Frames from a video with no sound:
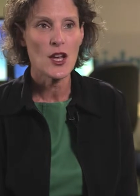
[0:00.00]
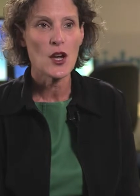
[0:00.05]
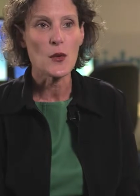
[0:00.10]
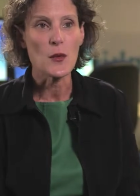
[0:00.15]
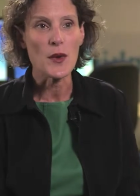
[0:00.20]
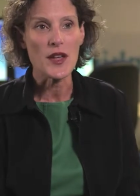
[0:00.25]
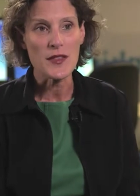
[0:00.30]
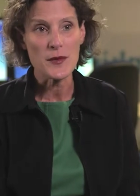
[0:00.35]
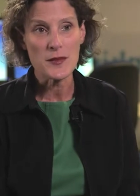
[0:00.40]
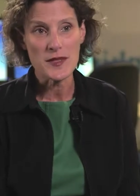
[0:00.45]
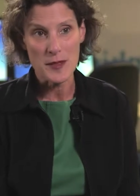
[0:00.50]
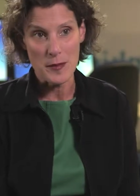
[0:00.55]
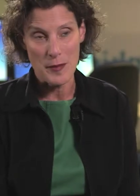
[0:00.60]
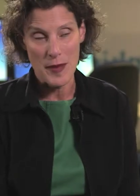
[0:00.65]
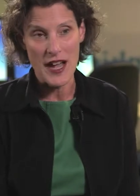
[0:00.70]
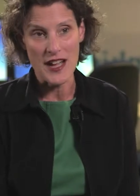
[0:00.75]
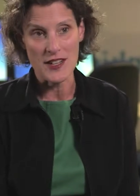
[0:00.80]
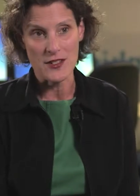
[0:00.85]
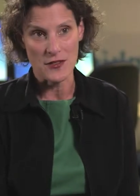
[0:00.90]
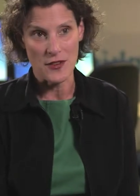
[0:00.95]
Where there was a
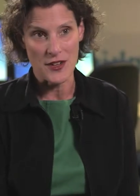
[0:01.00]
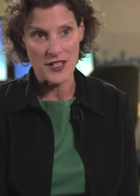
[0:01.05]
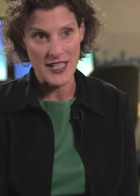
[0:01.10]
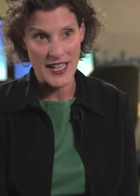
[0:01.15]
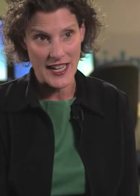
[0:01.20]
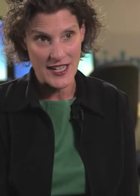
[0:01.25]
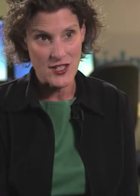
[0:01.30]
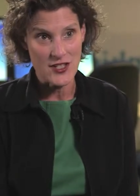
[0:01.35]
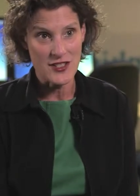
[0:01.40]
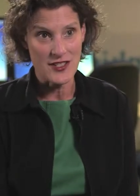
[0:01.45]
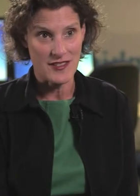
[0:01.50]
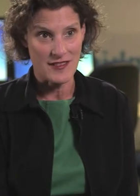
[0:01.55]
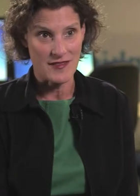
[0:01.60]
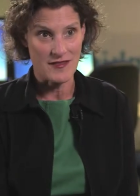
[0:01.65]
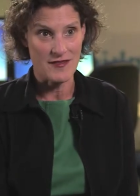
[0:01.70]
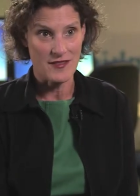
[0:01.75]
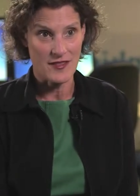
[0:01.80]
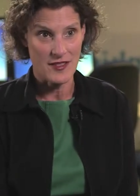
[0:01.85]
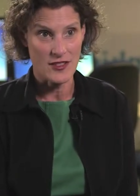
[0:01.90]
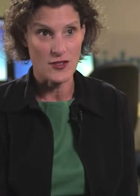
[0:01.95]
partner rotation
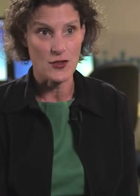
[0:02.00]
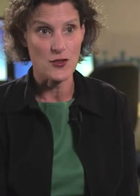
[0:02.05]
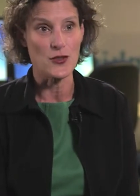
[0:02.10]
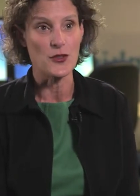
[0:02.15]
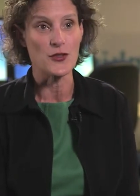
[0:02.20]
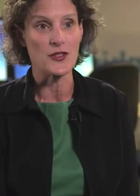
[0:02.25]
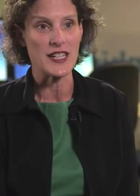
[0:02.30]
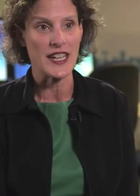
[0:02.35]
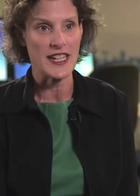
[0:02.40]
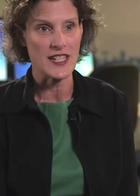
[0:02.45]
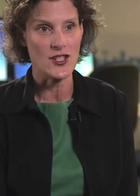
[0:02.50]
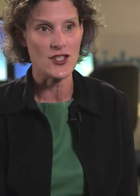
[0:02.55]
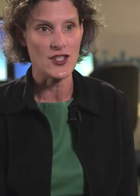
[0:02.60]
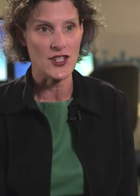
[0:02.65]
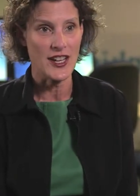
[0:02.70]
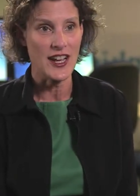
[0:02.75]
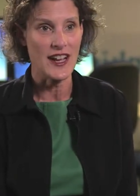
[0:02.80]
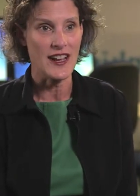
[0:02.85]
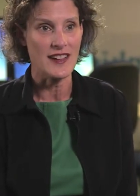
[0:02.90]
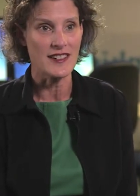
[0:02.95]
due next
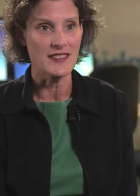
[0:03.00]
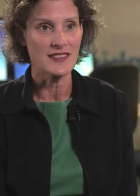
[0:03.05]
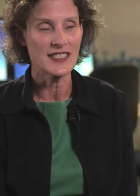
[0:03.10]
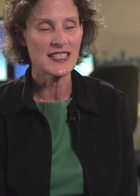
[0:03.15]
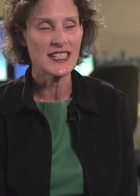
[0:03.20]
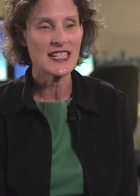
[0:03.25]
year,